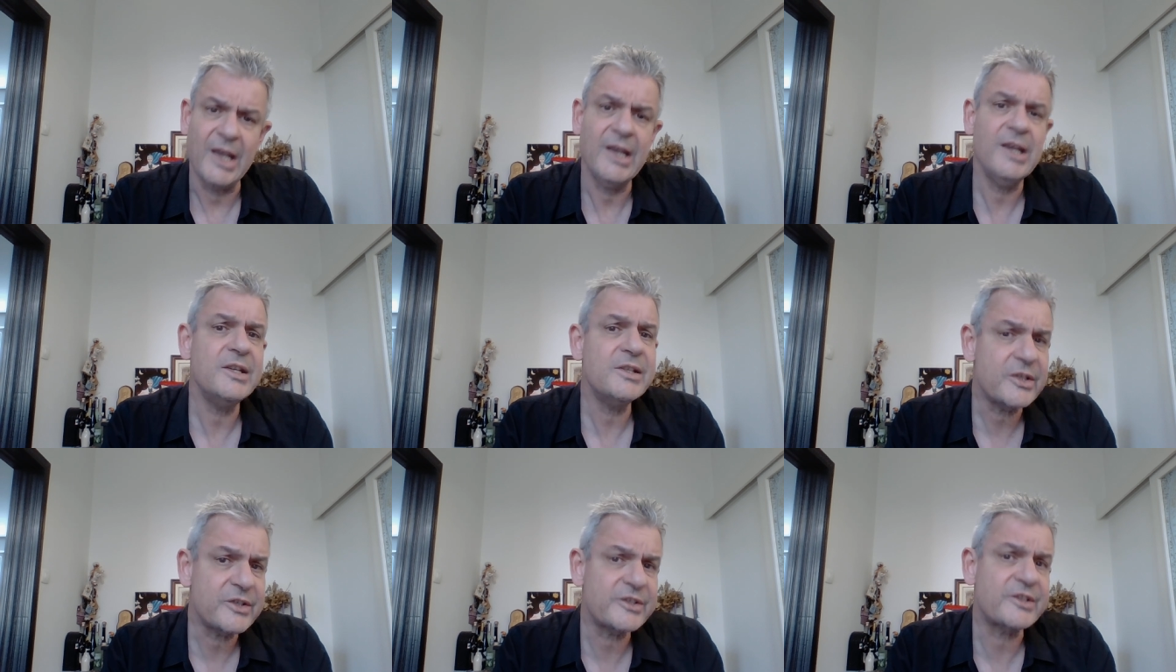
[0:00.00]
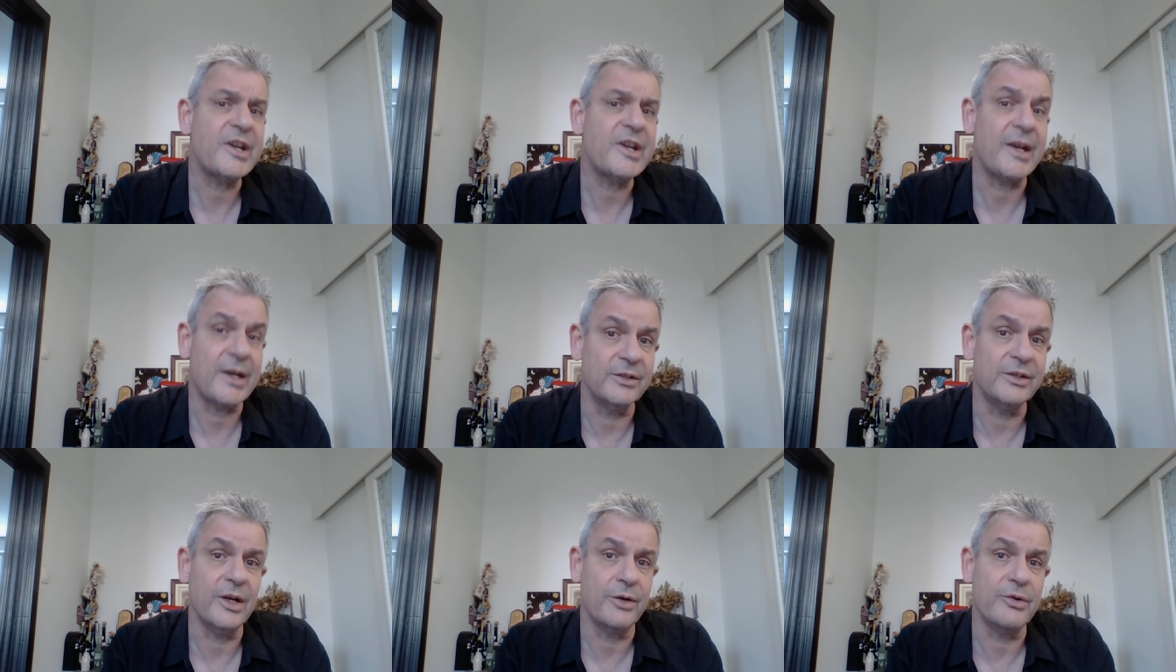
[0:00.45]
is a
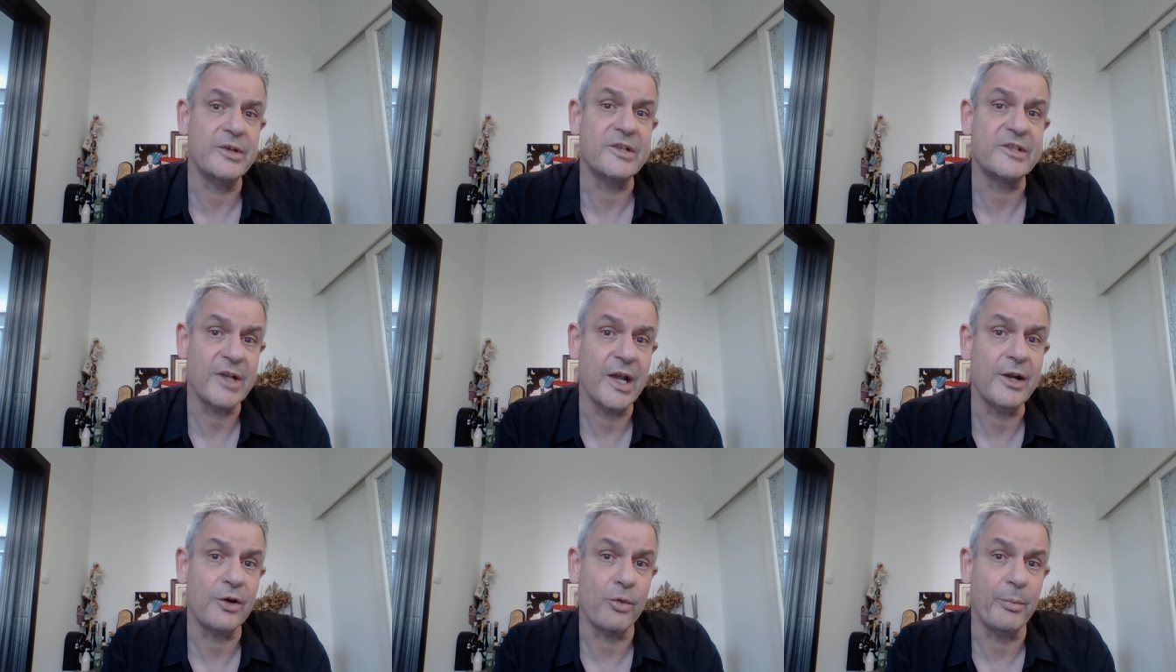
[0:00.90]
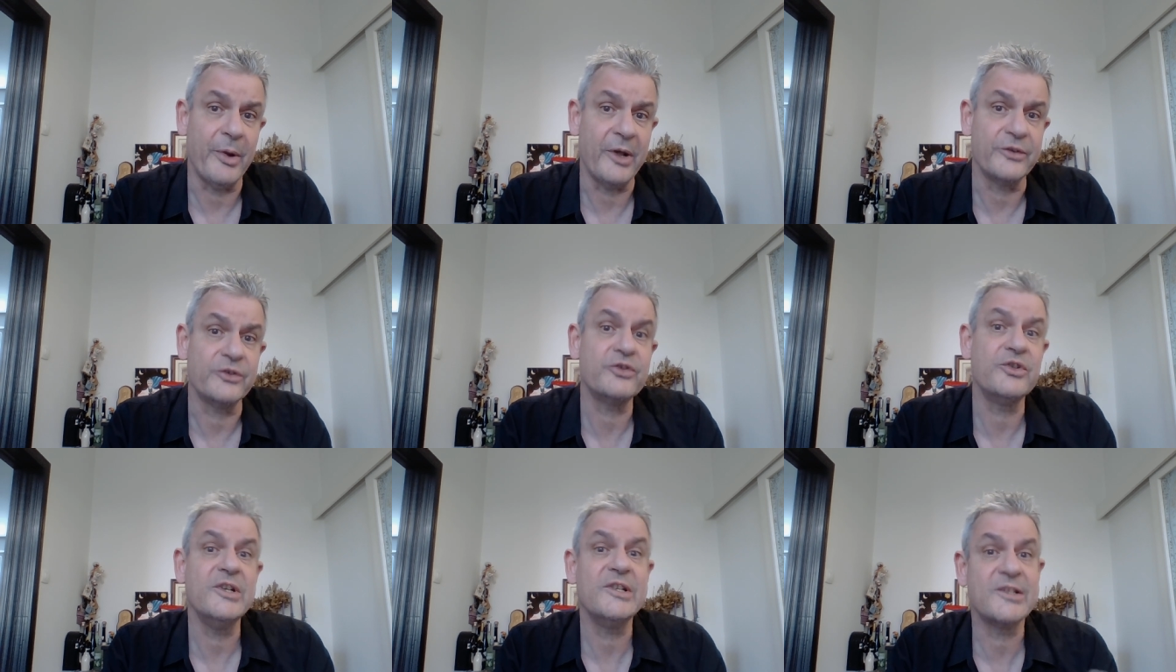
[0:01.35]
secondary
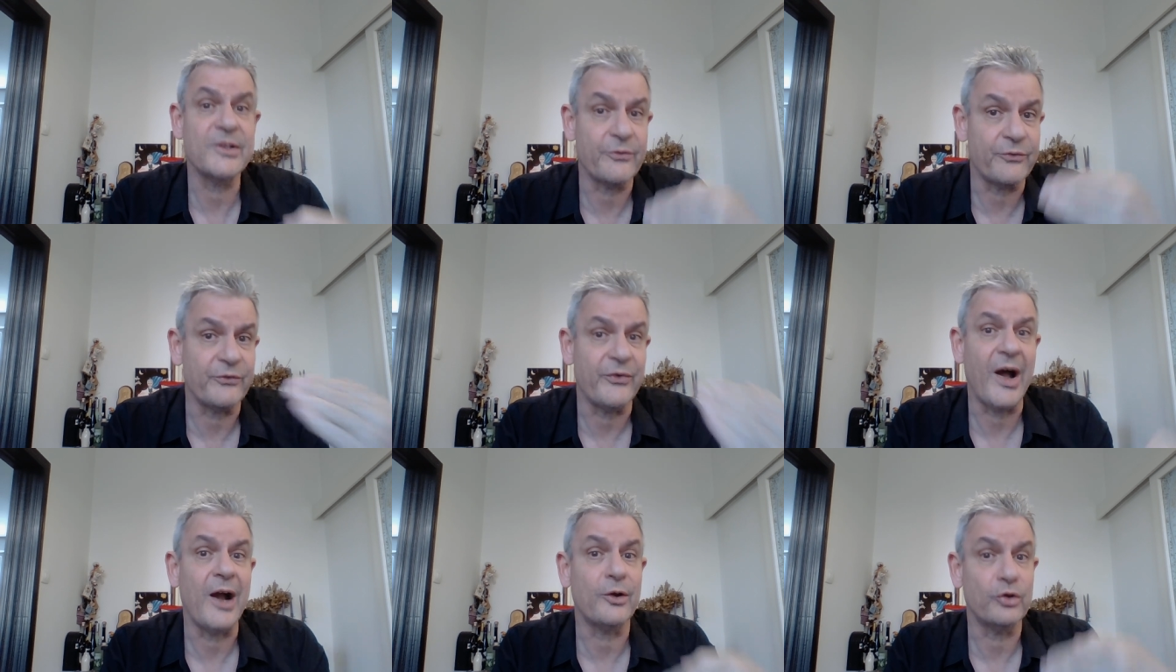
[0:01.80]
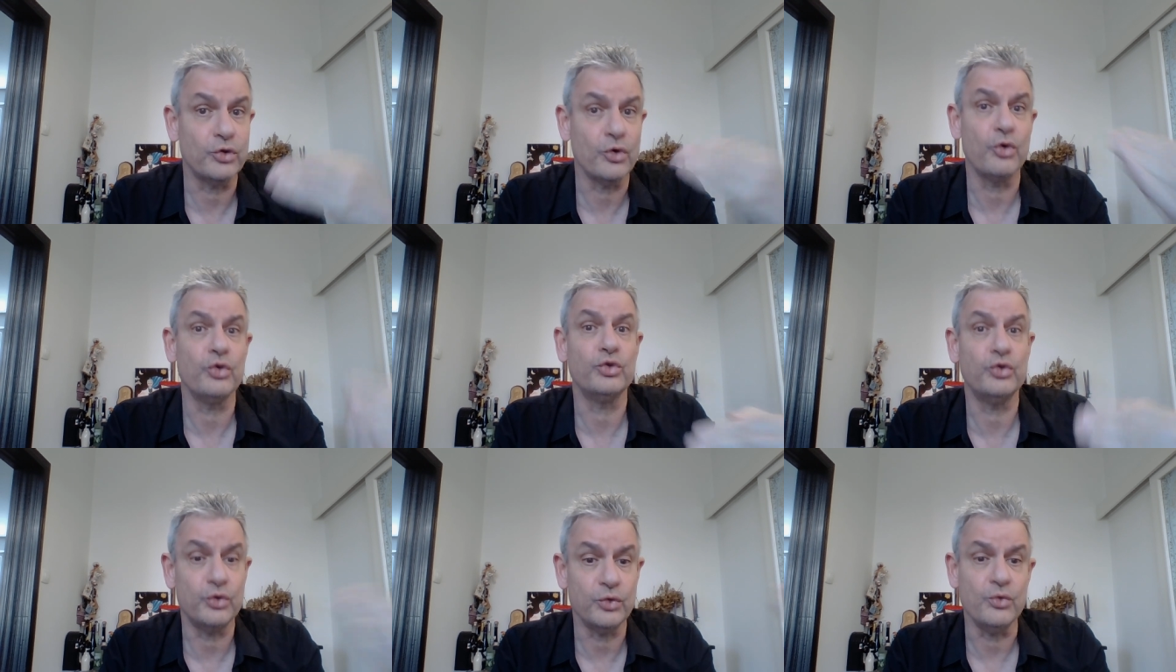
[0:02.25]
psychopath. She's a
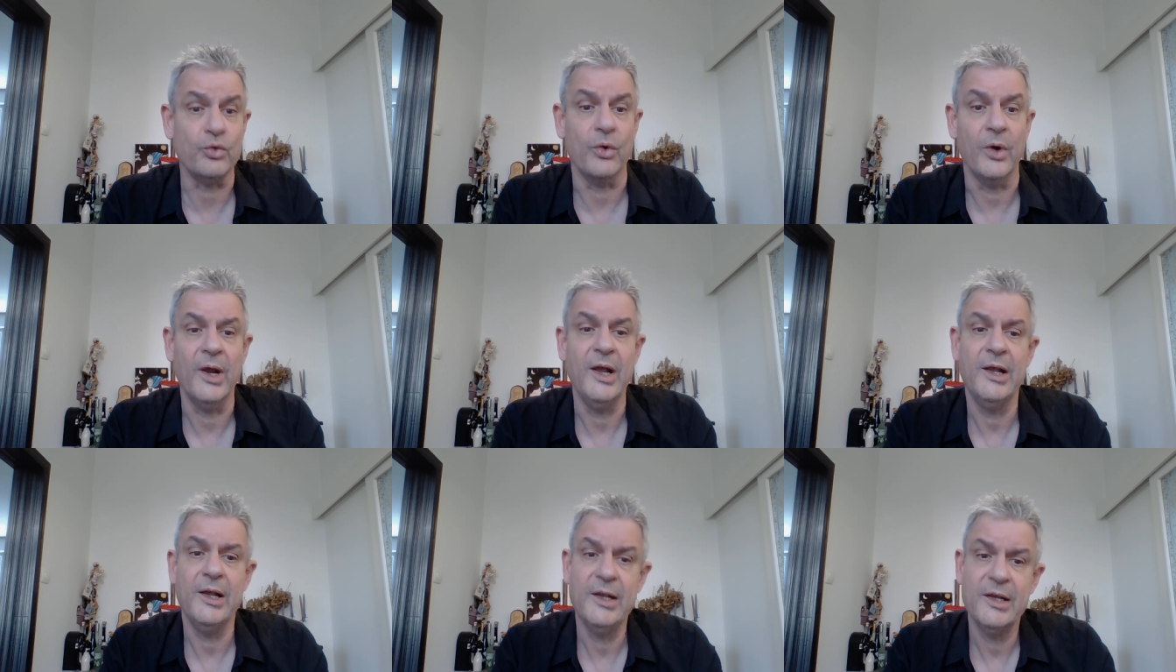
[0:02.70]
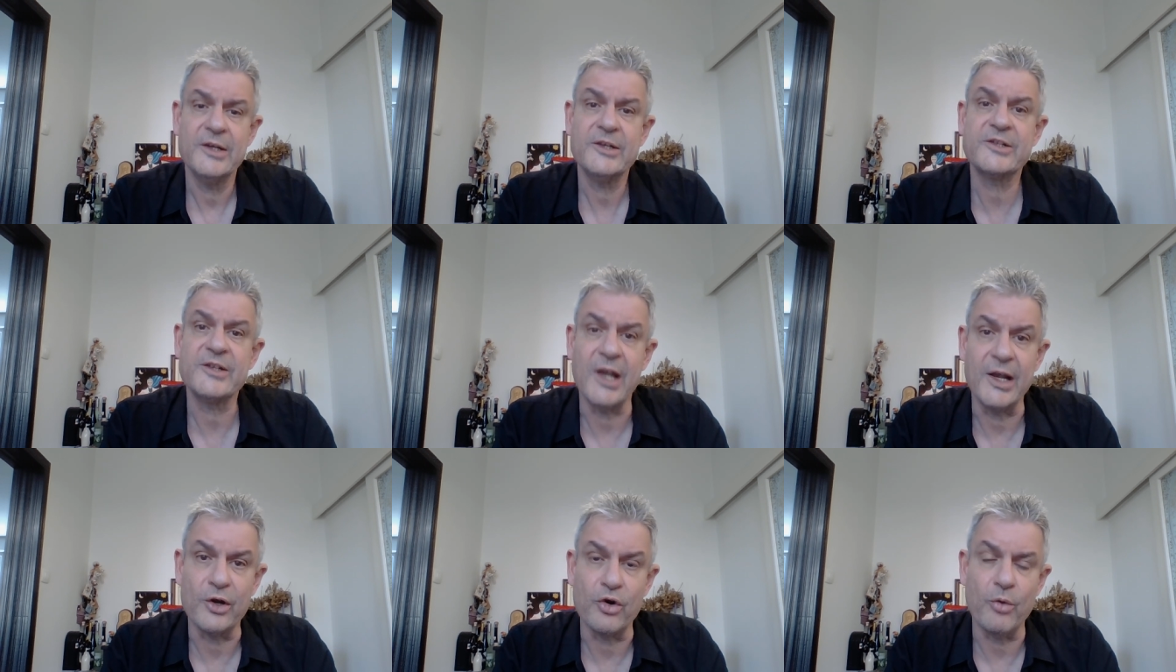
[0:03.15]
factor 2
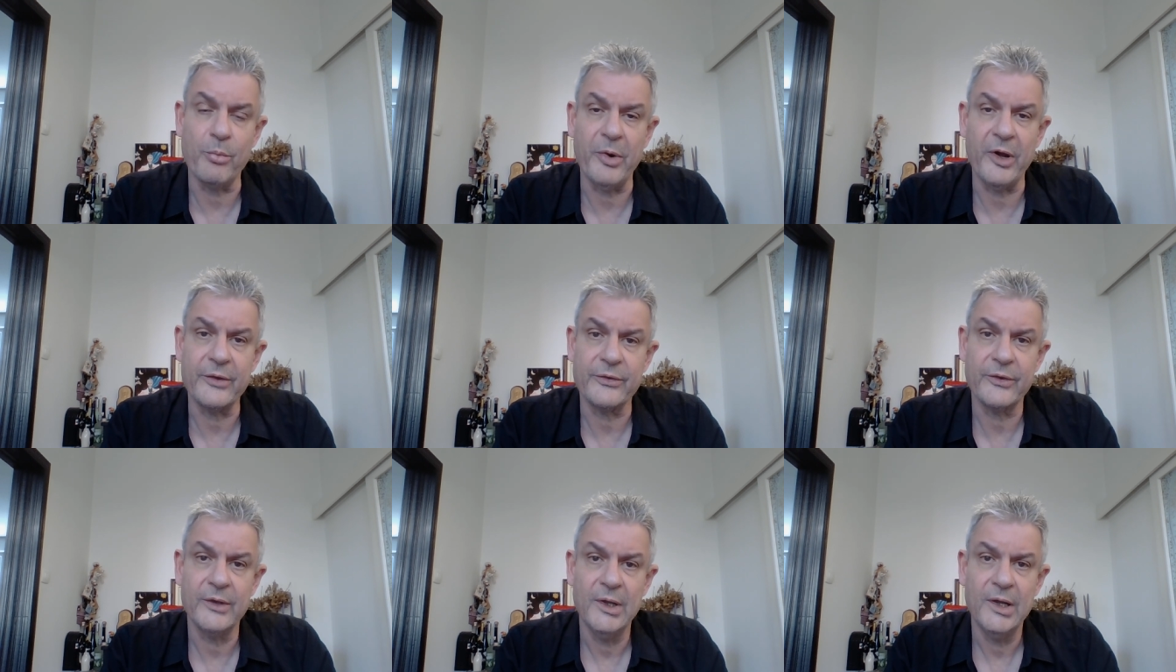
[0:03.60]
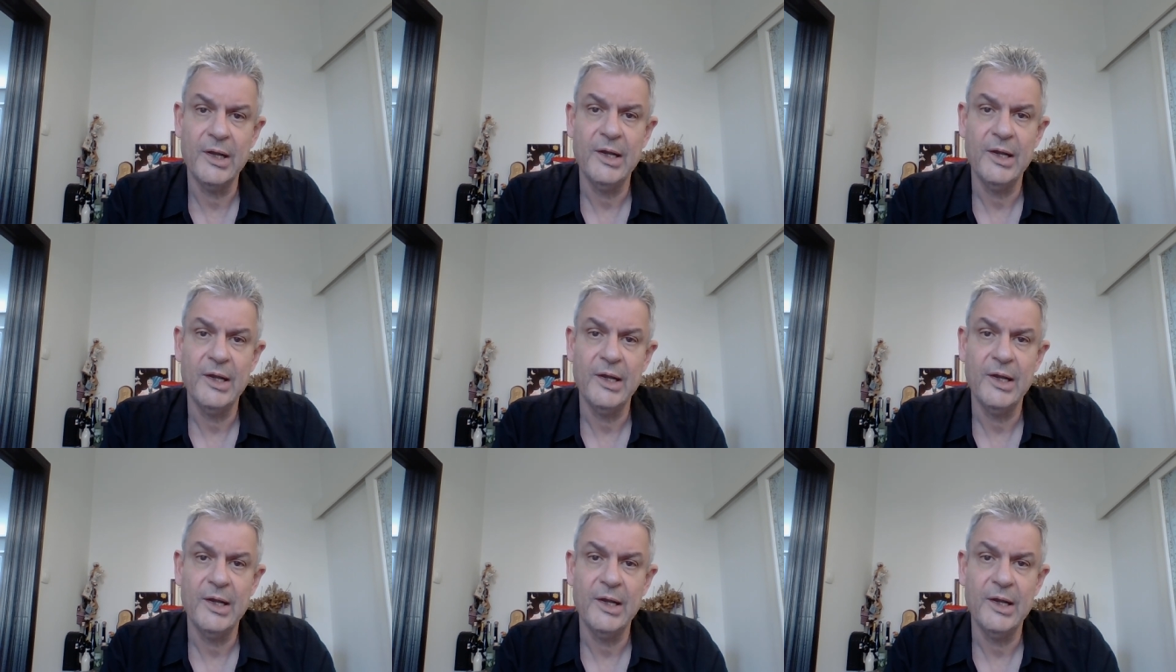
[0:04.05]
psychopath.